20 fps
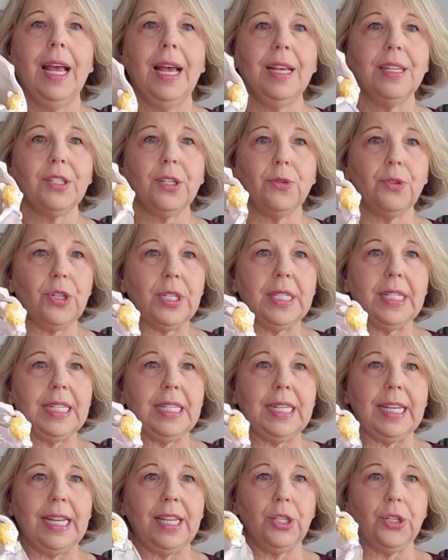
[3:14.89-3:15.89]
So just
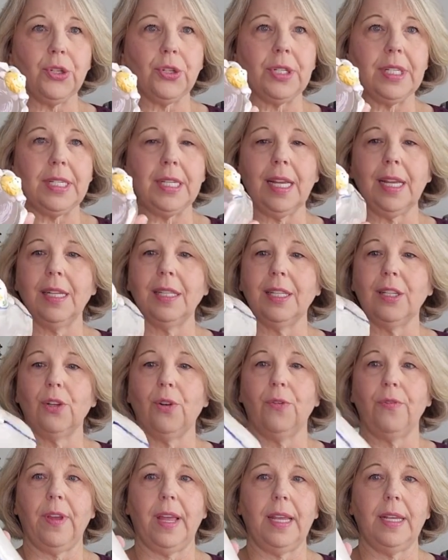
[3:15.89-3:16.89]
an interesting
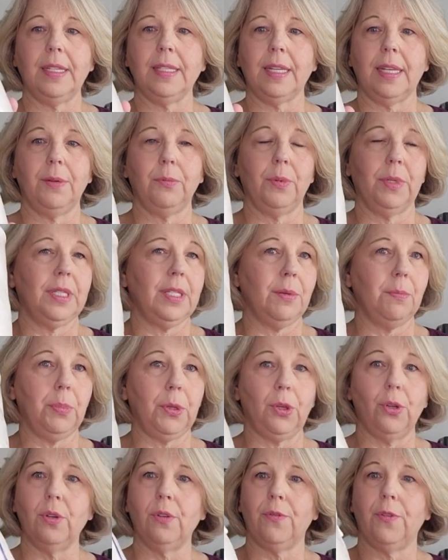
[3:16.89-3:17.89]
little vase. It was in
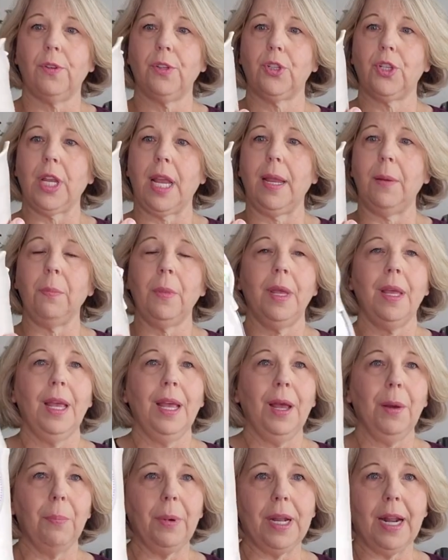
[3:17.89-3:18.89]
beautiful shape,
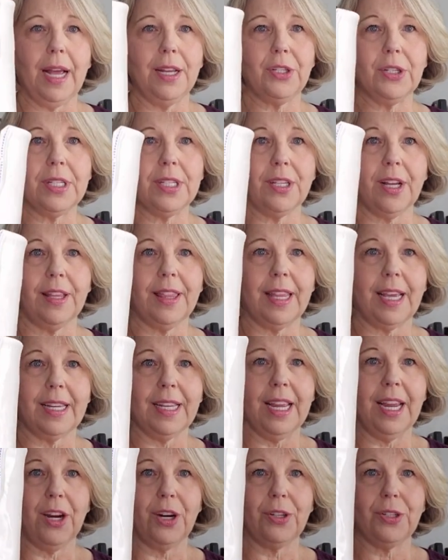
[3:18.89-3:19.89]
but I just thought that
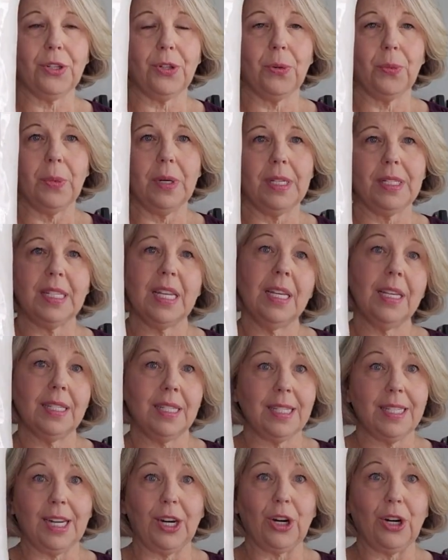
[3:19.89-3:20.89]
character was
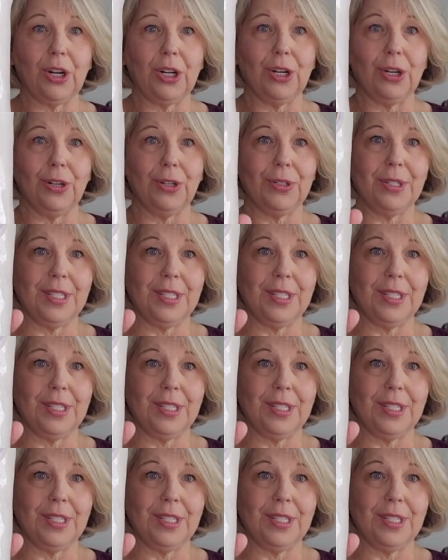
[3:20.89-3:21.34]
hysterical.